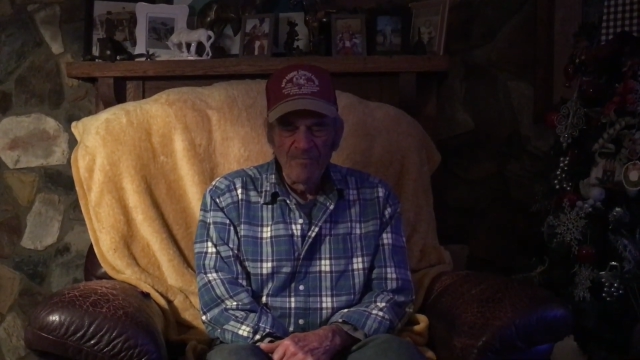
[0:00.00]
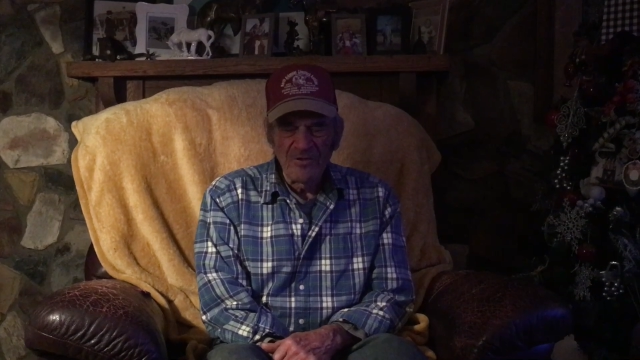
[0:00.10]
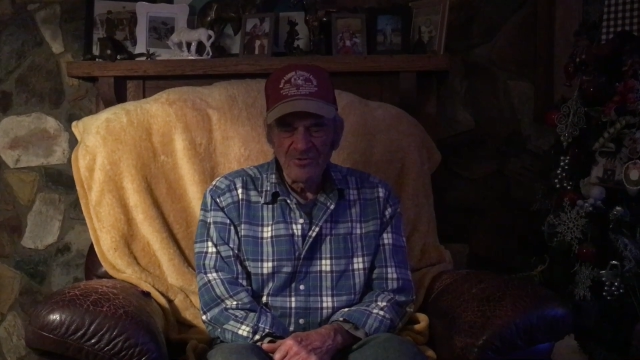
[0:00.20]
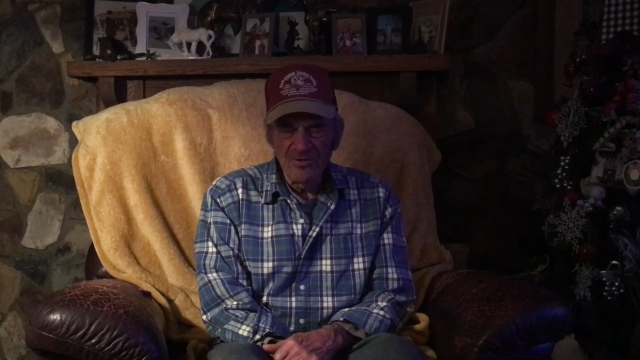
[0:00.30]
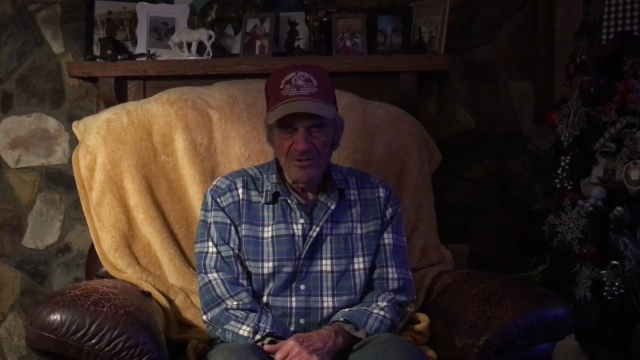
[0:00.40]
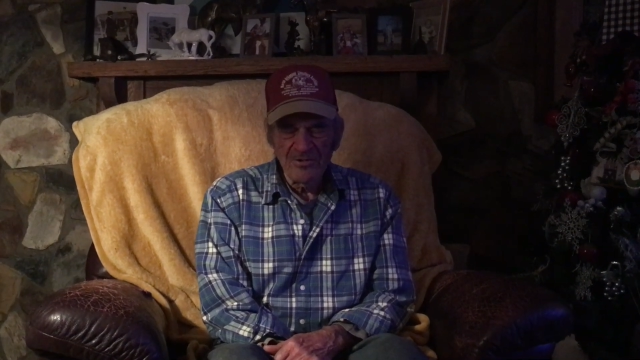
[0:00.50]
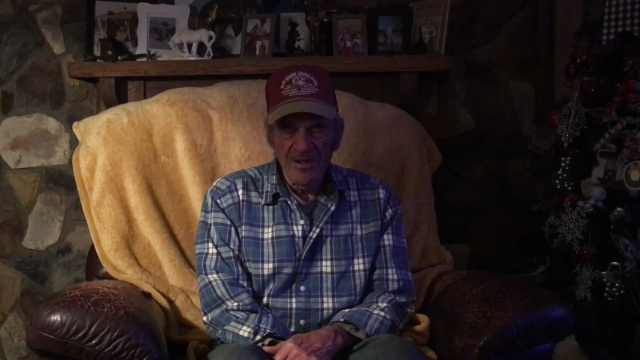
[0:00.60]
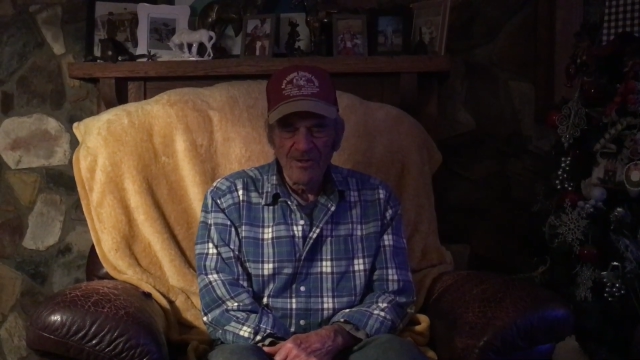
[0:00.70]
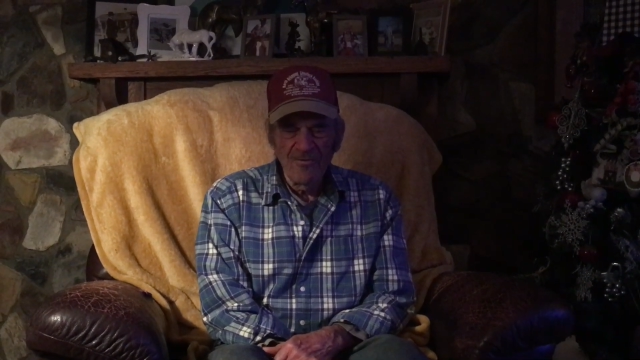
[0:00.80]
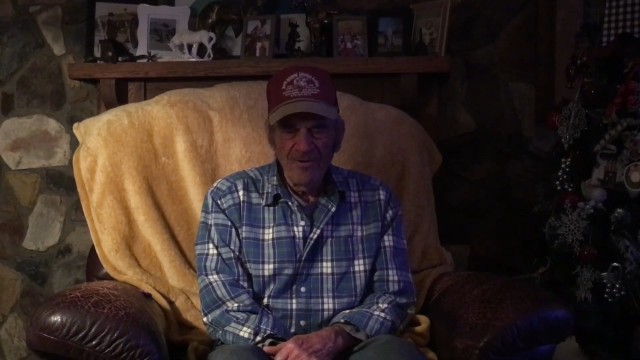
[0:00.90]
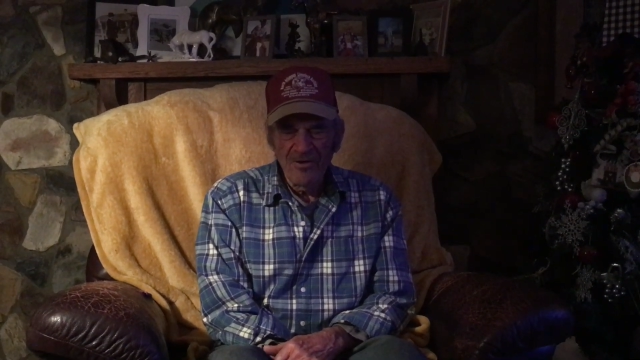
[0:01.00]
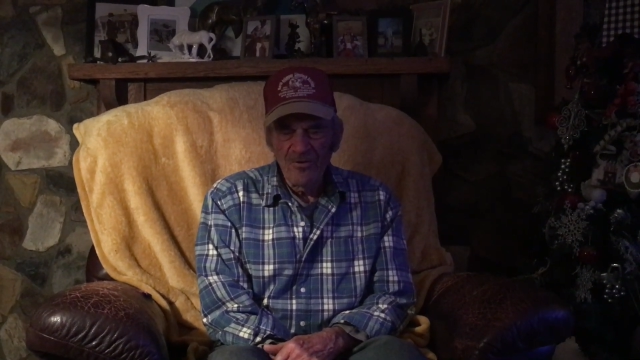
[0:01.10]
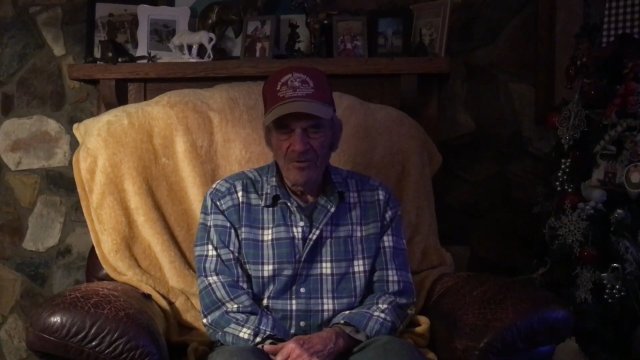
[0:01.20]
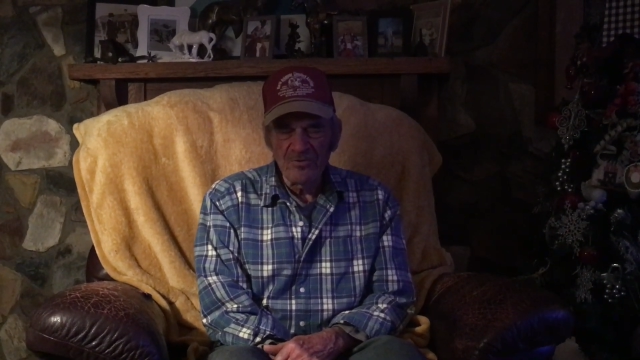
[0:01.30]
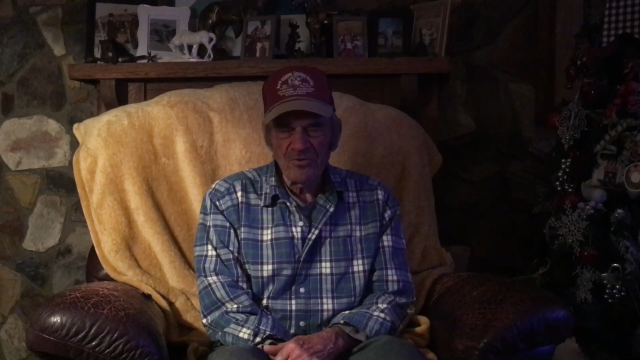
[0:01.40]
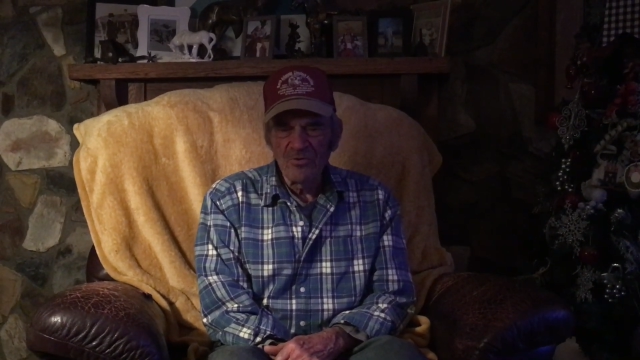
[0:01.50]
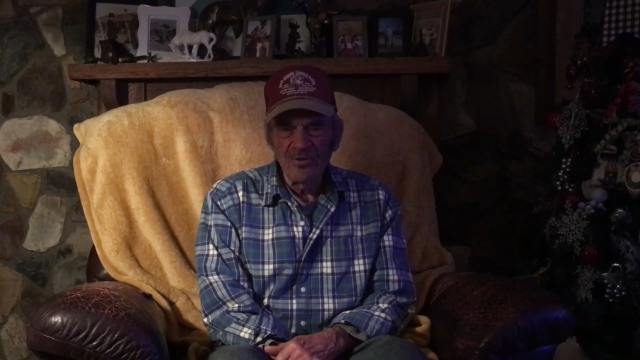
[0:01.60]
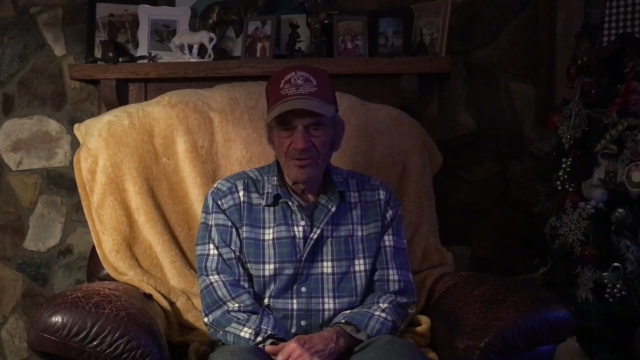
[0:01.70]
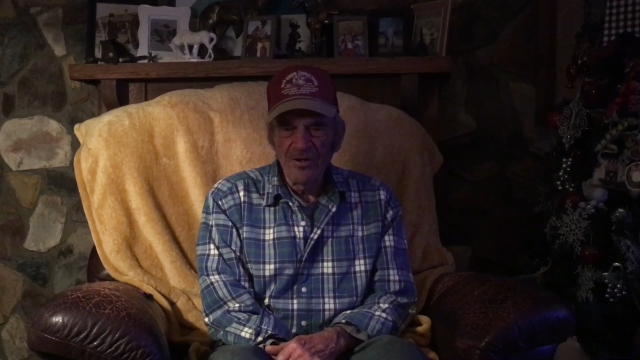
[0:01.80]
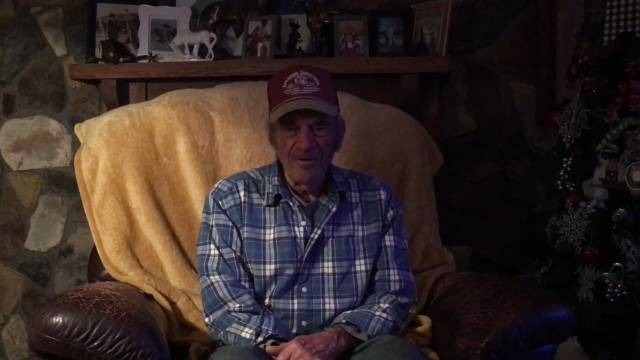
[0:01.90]
you just think, oh, well, go to the store
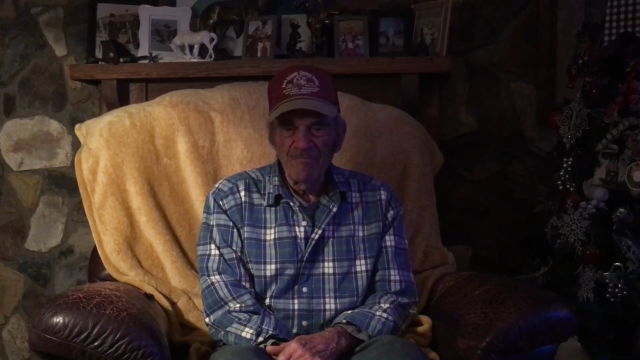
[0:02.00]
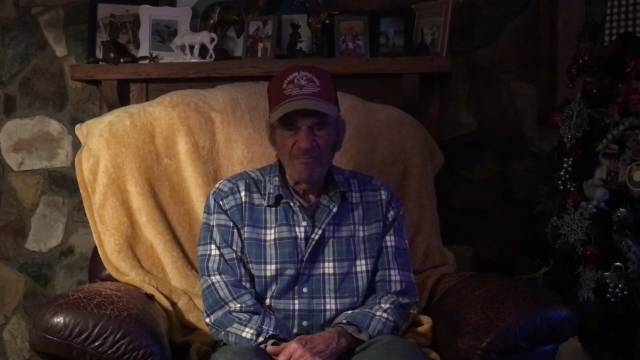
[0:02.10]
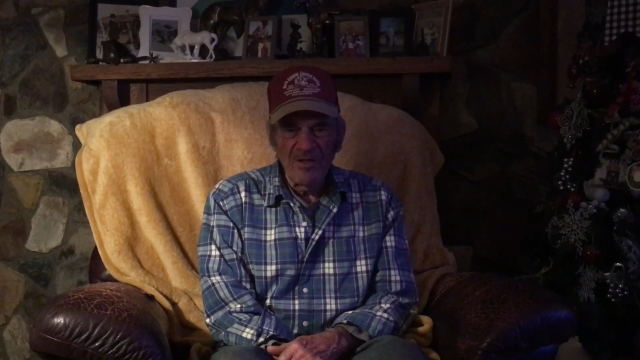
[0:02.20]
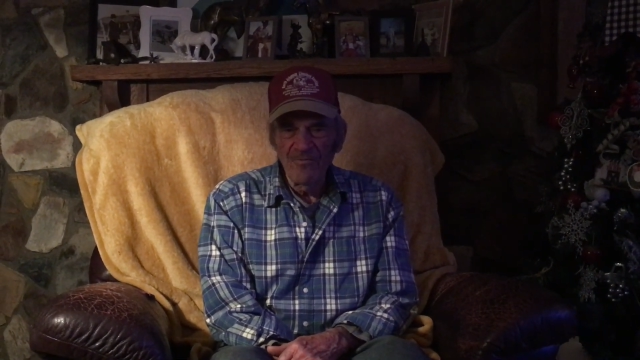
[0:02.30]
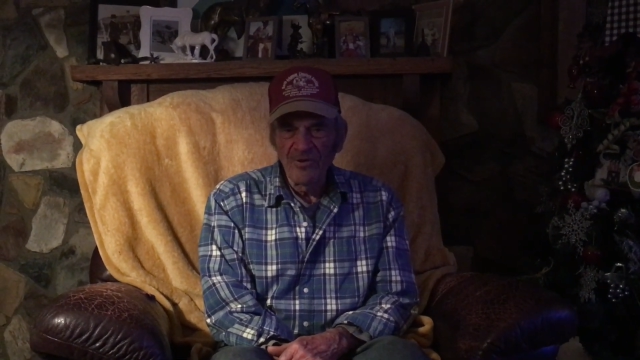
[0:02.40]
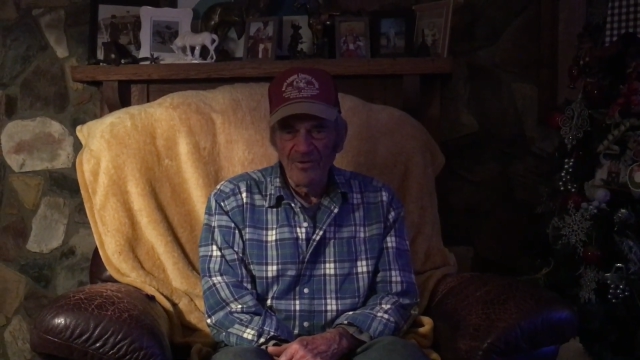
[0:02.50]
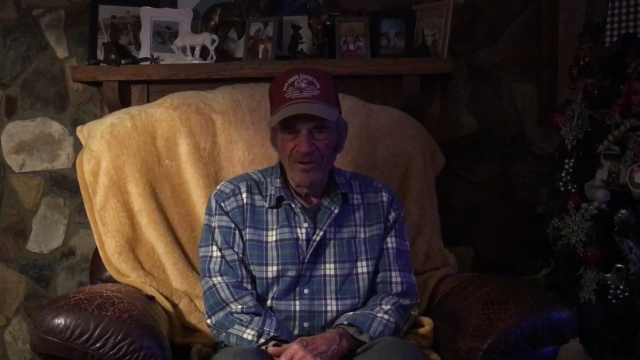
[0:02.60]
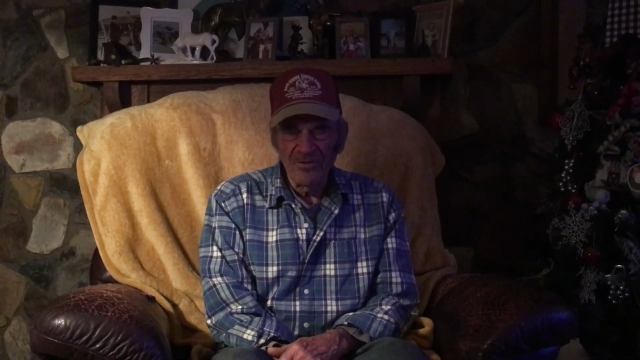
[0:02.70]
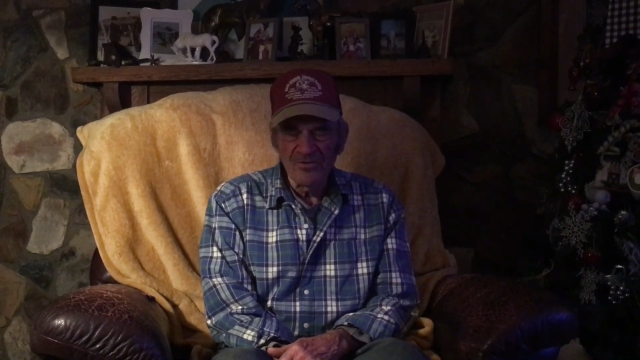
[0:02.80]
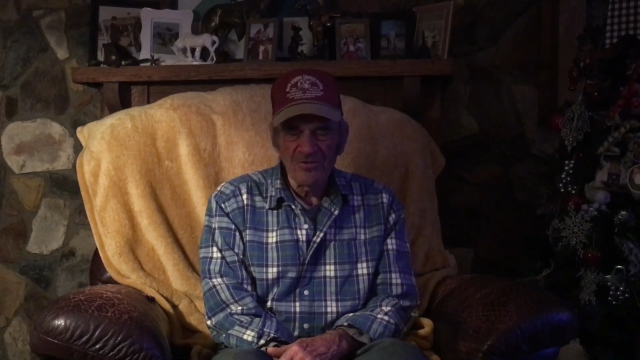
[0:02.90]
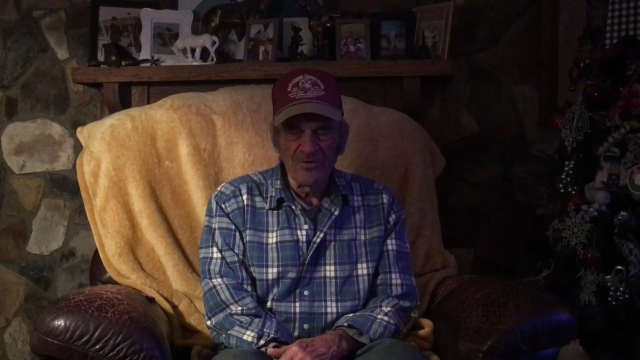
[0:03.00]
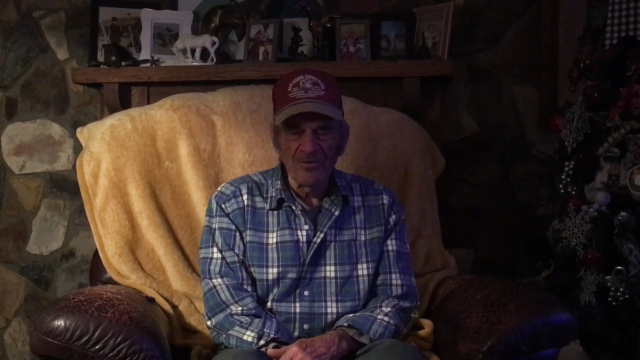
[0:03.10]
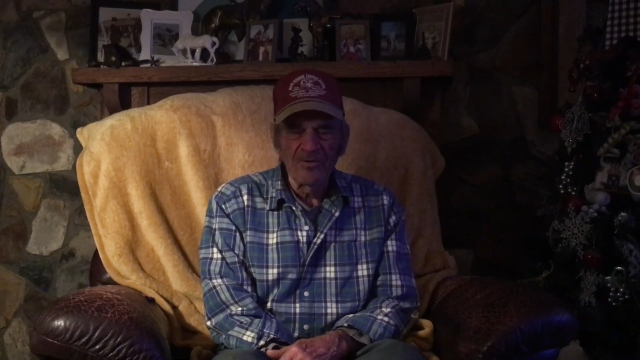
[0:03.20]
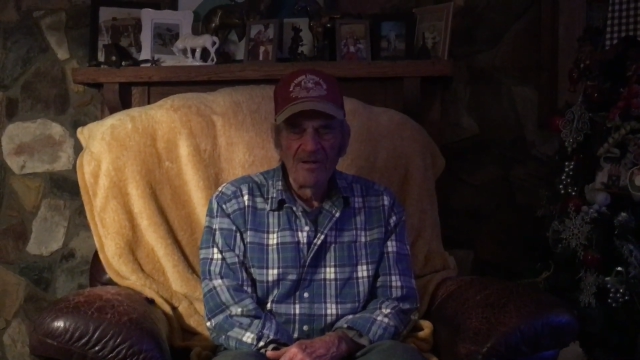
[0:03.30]
and get it. It wasn't at the store.